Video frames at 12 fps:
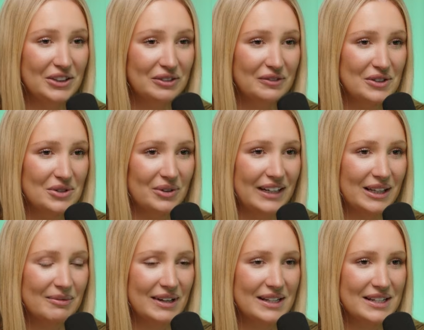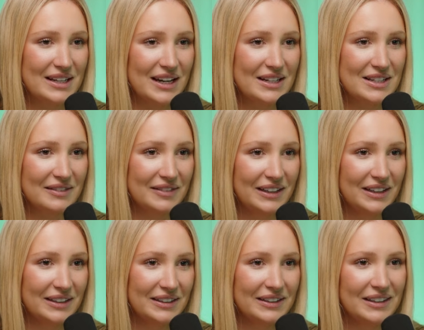you for joining me today, Tiffany.
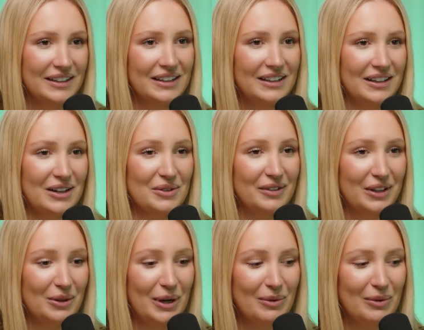I'll see you at